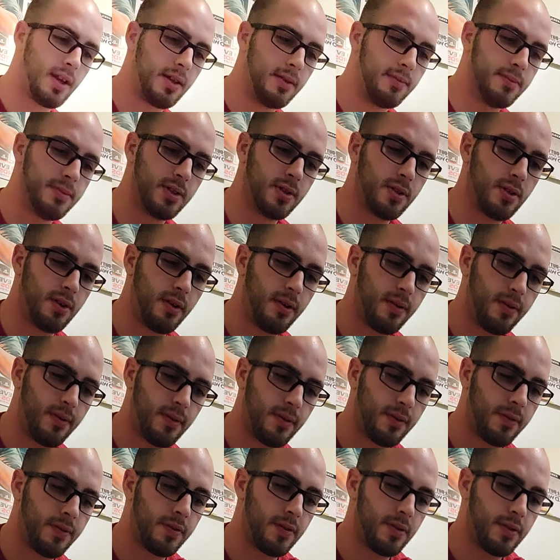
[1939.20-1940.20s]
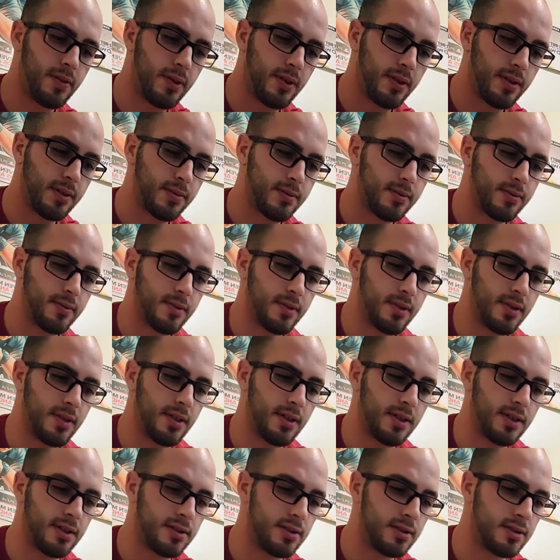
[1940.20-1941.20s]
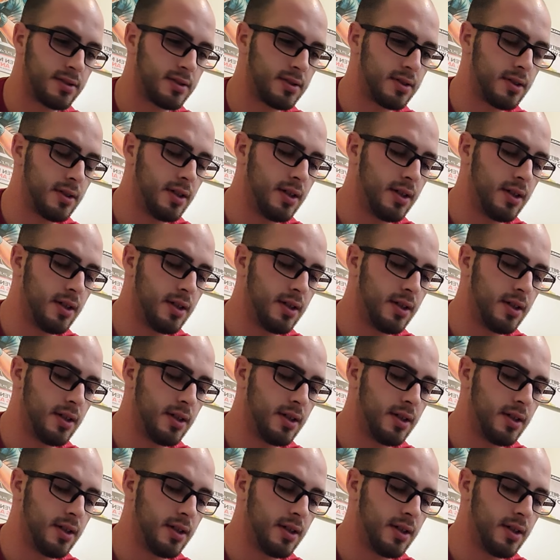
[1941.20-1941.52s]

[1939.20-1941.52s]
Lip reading: Let me go over a few other things.